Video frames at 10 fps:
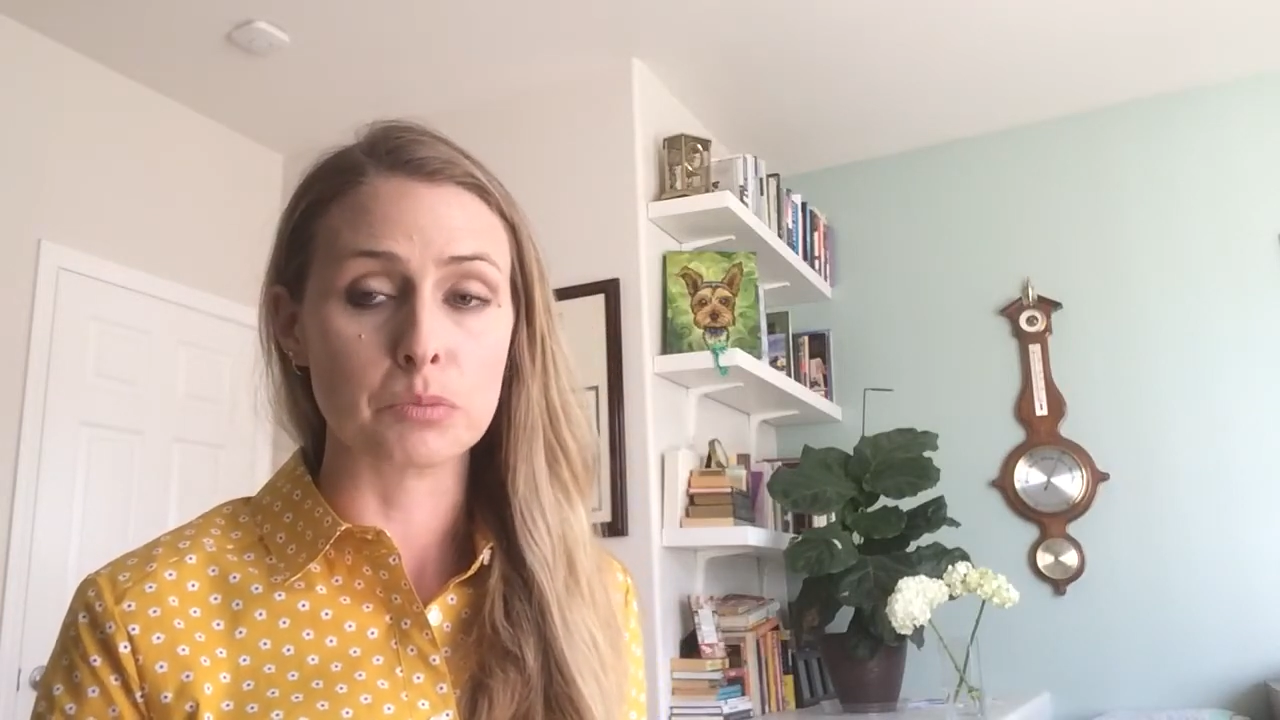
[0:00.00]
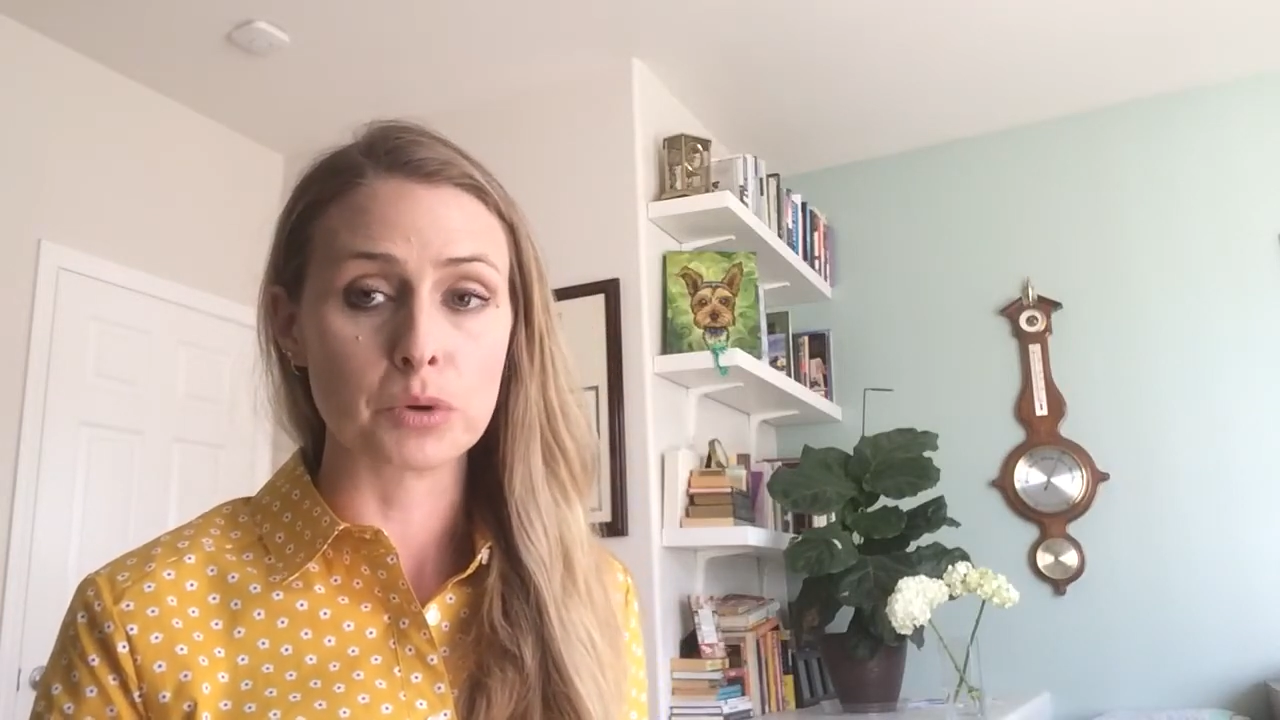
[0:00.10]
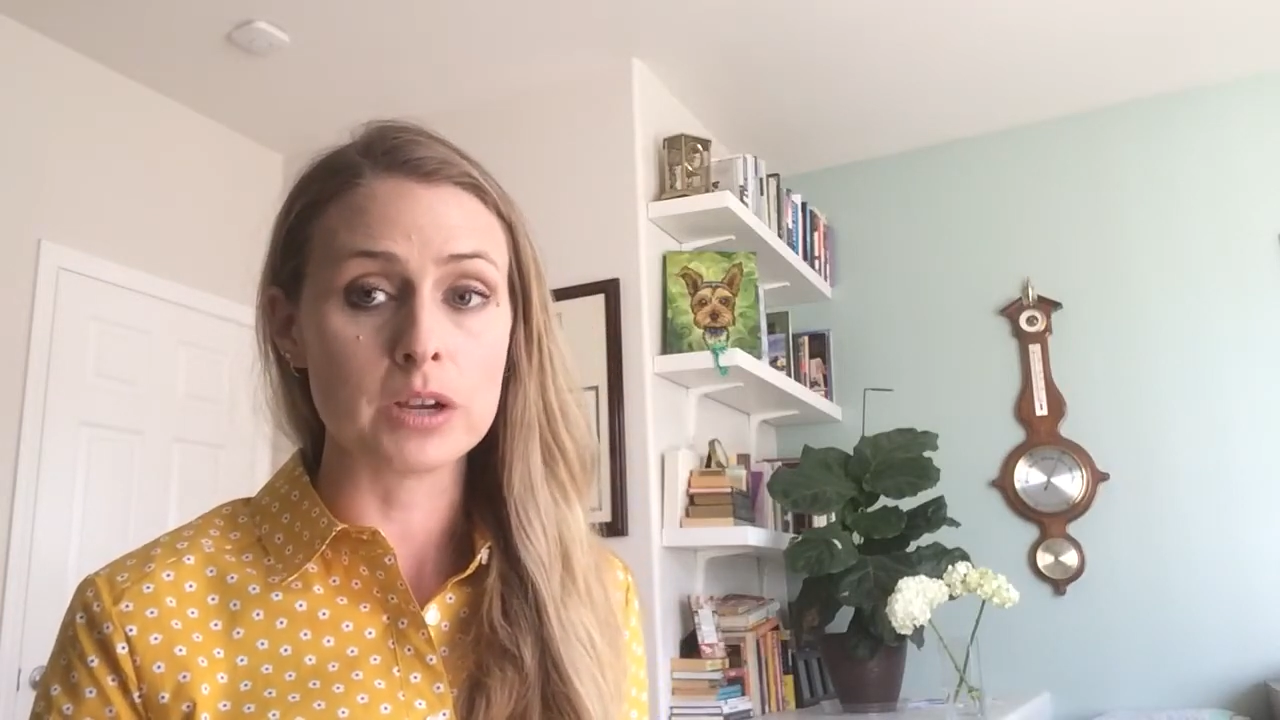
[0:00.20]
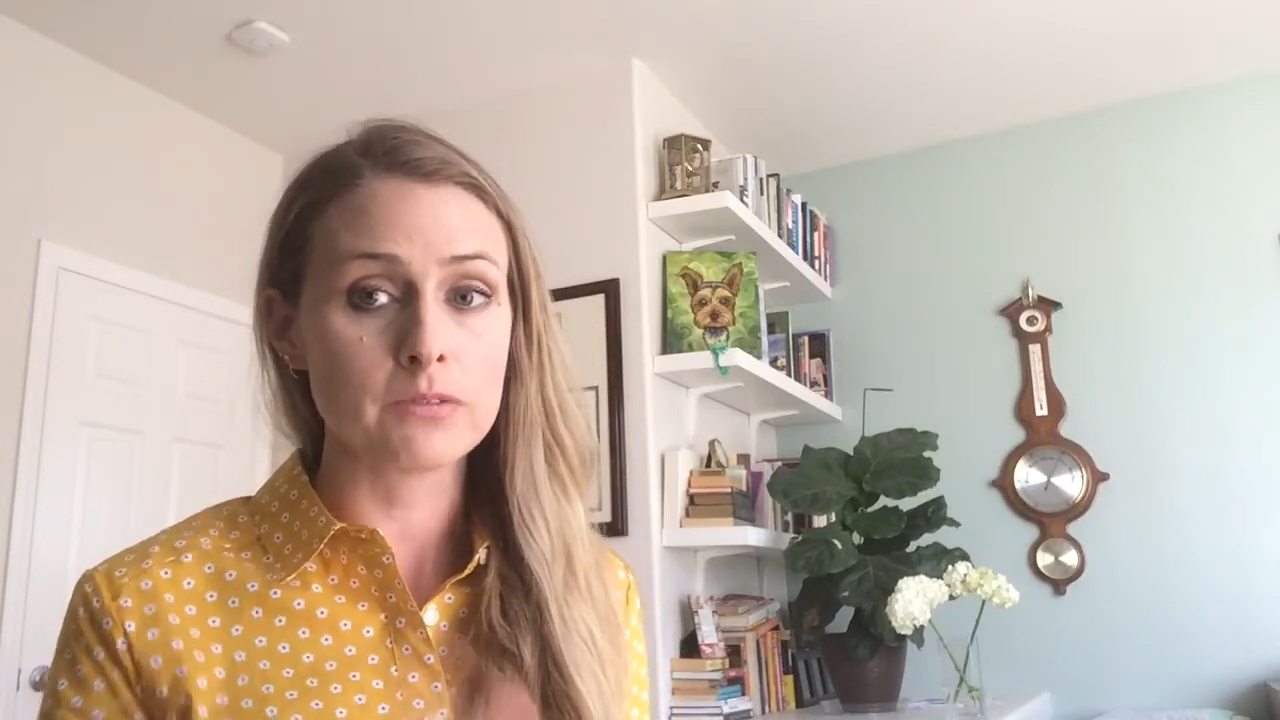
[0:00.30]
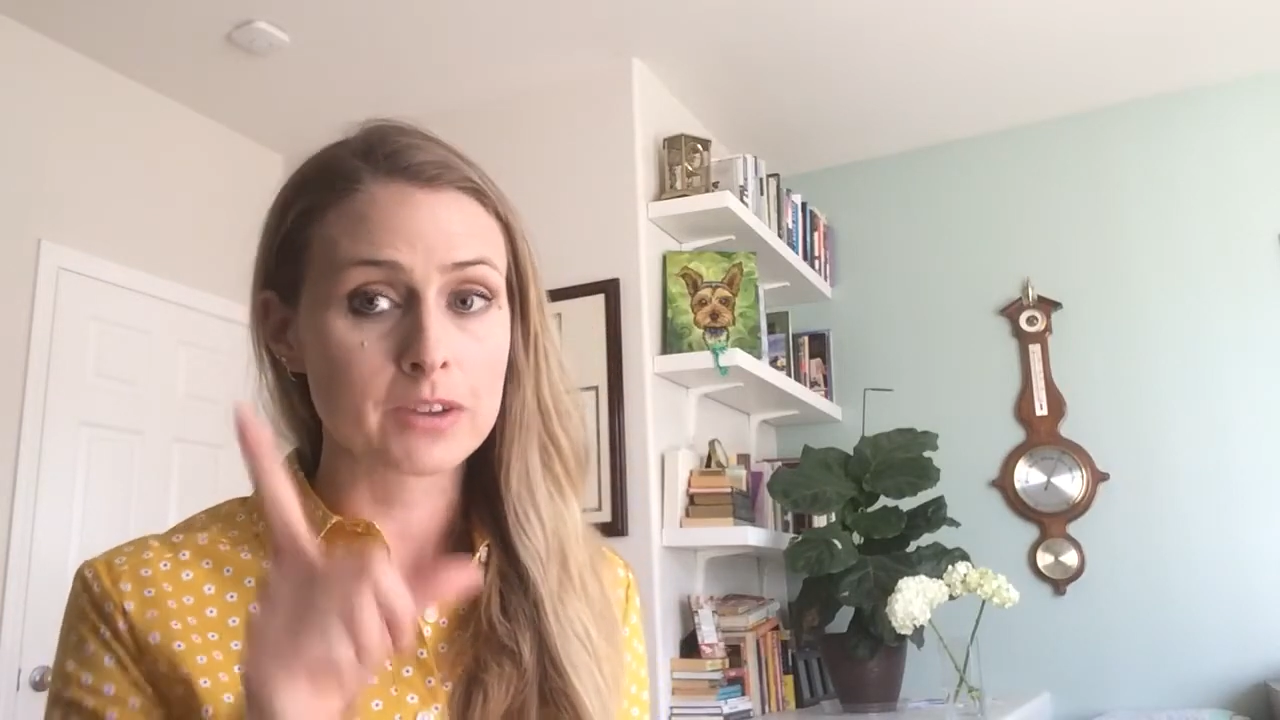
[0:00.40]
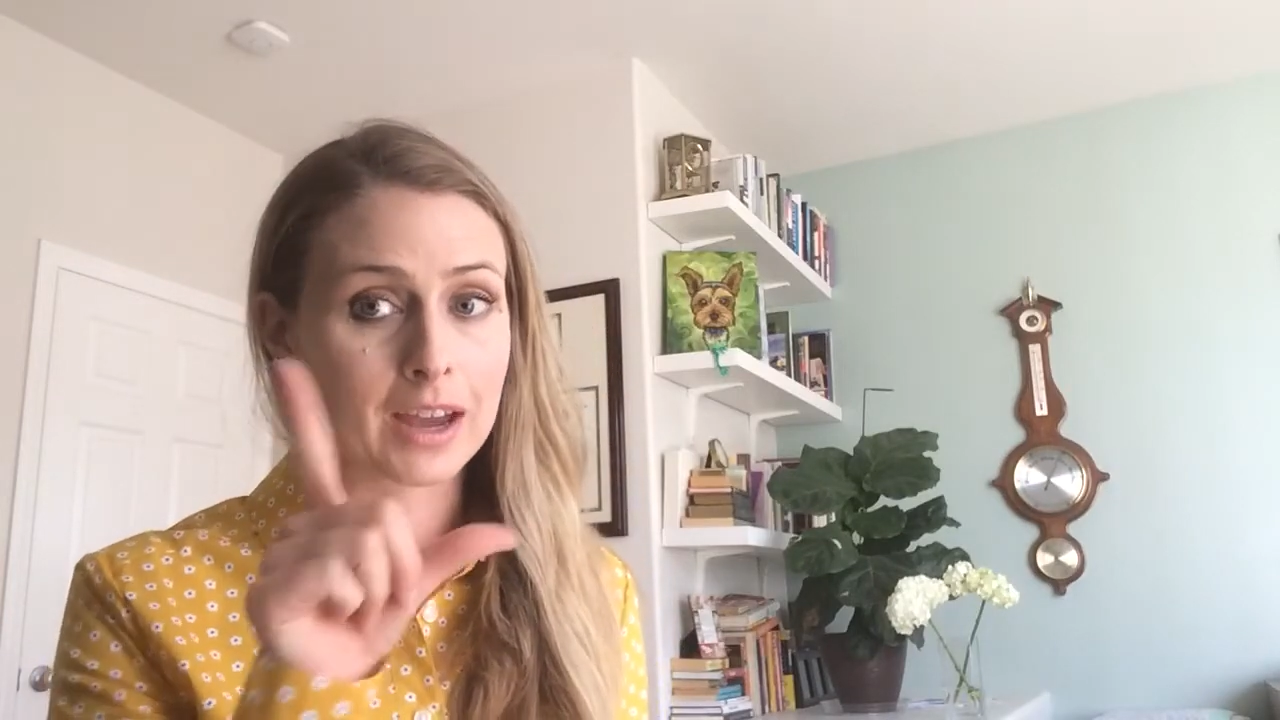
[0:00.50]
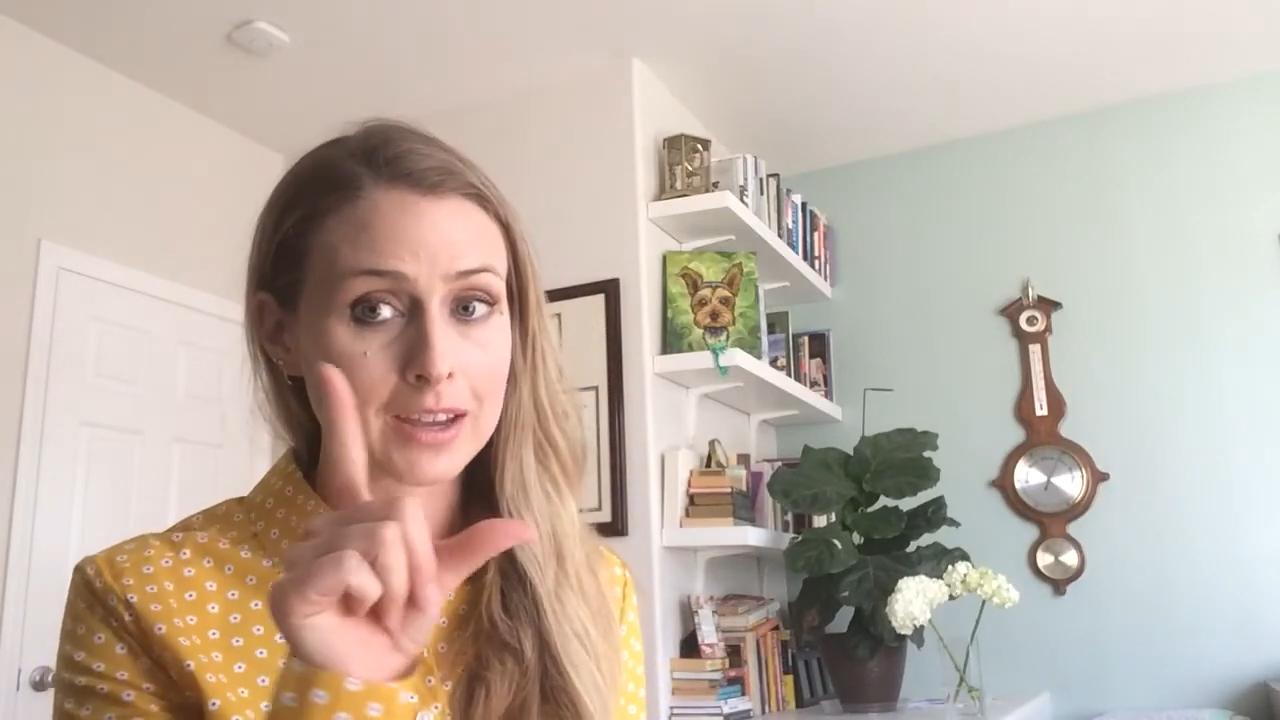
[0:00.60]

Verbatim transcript: brief.